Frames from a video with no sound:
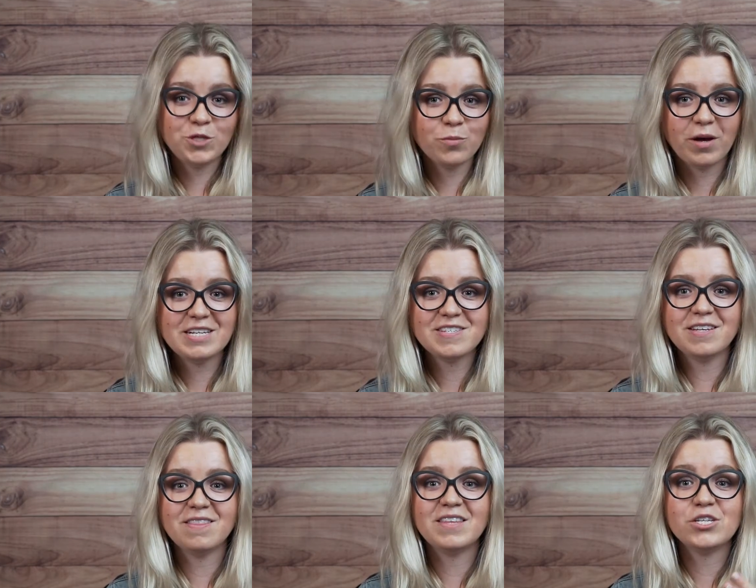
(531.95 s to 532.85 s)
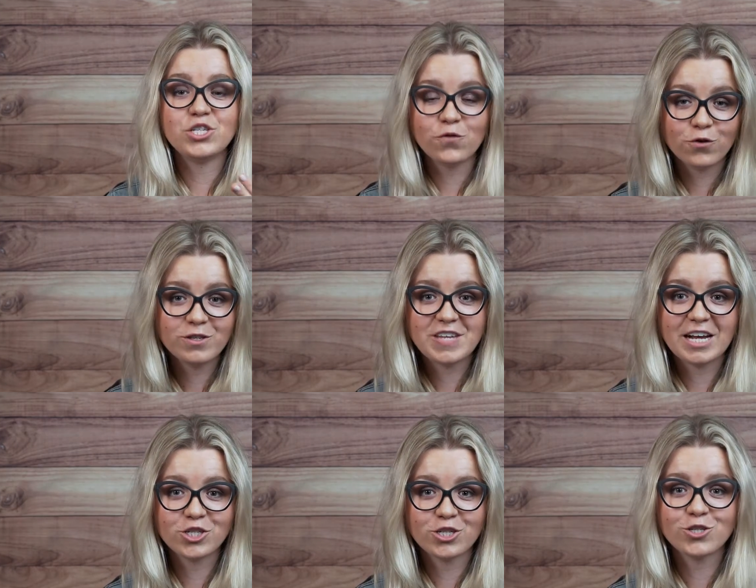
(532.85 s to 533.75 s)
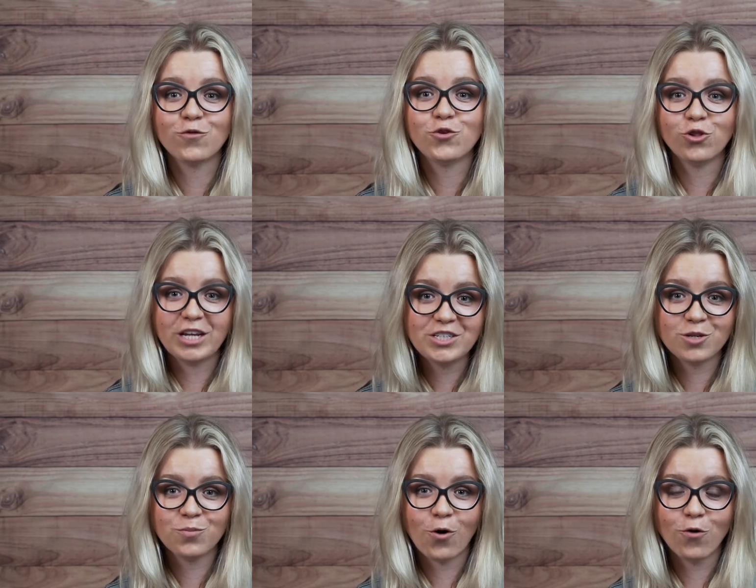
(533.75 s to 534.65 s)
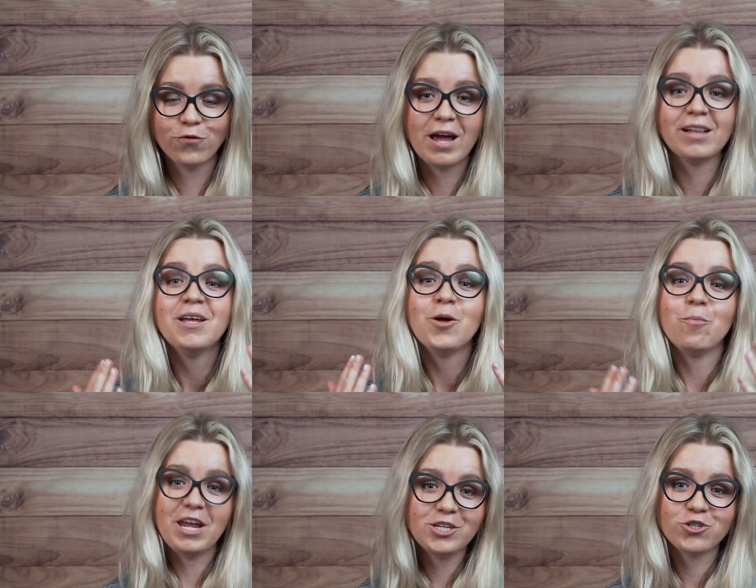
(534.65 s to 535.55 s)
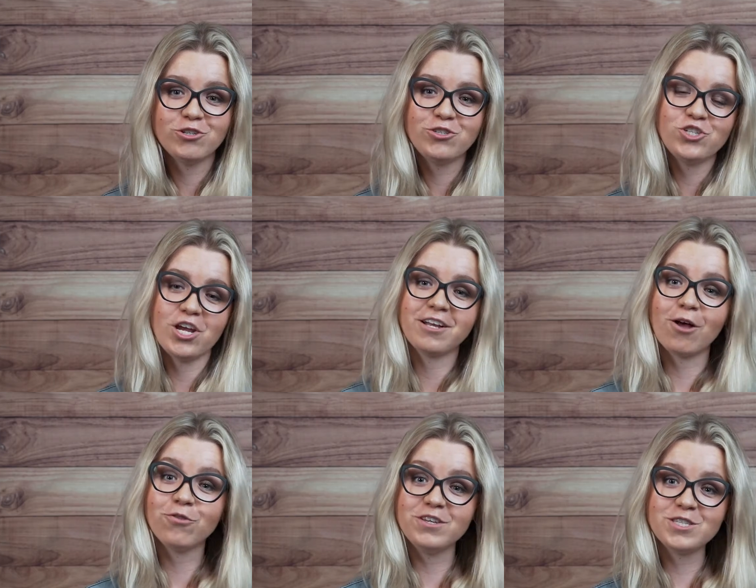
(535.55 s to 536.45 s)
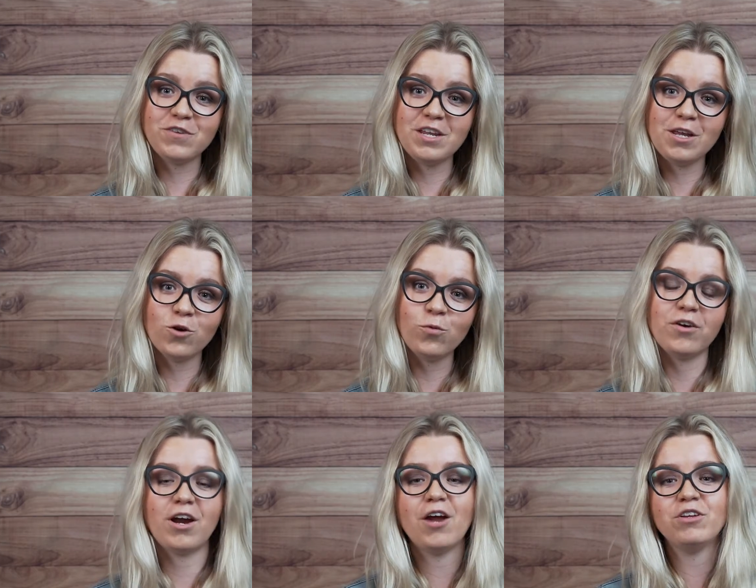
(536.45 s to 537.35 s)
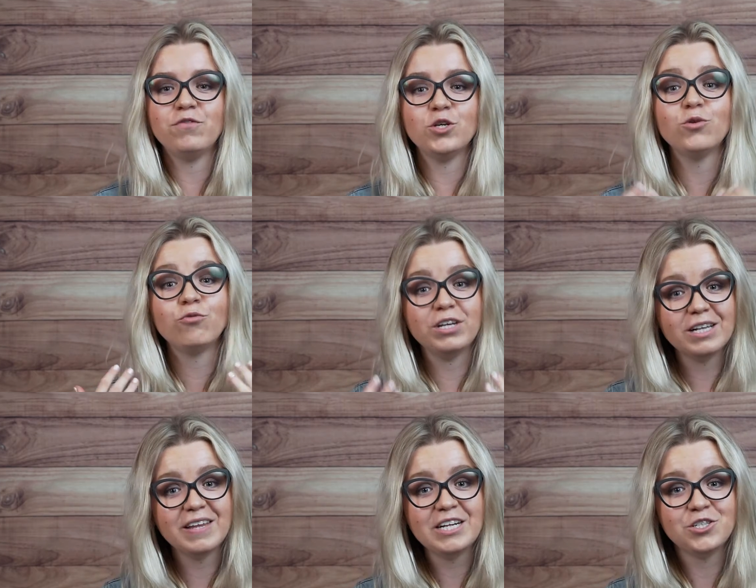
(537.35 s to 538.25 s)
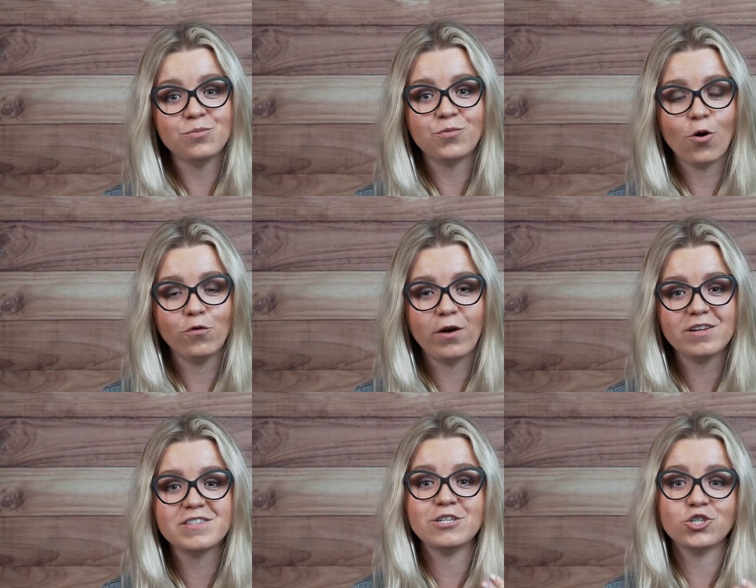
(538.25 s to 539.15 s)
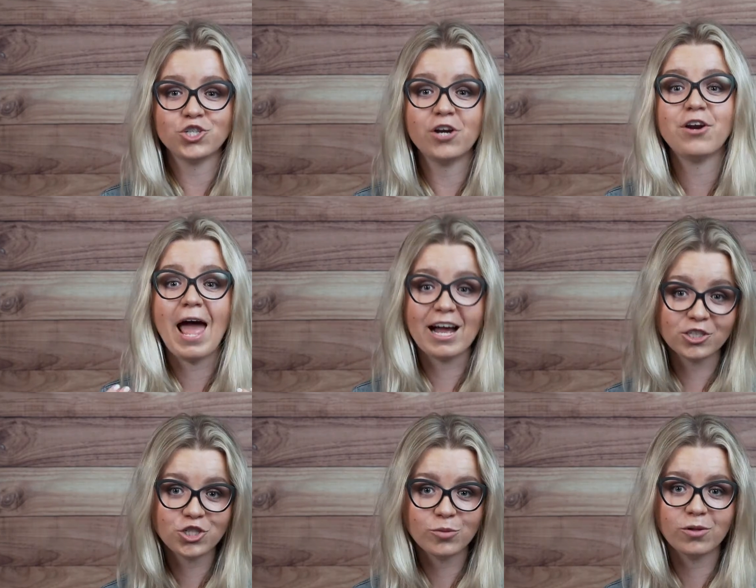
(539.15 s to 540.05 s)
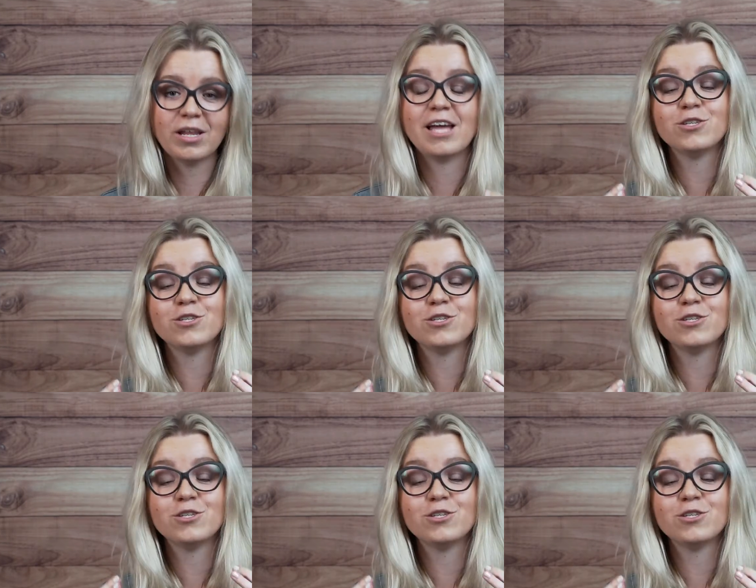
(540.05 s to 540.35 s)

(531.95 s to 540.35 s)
optimizing the different sections of your LinkedIn profile, make sure to check out this video where I review real LinkedIn profiles and share actionable